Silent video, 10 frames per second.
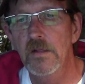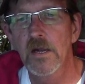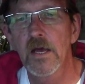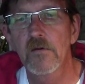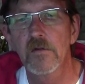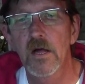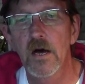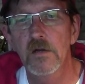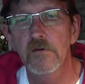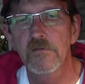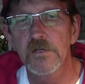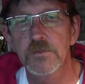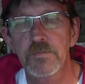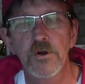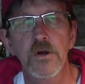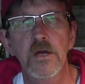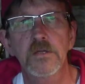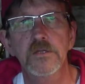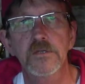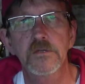And then I have a lot of
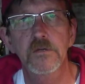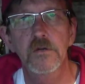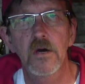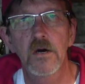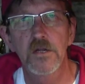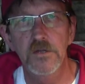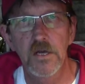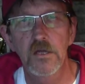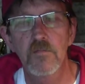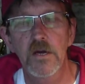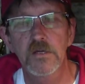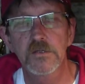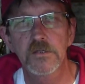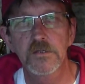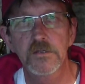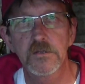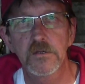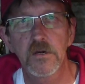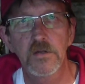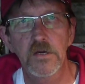experience on a daily basis
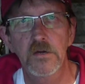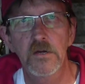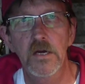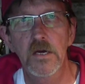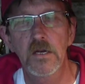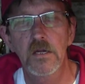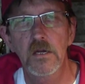on the internet,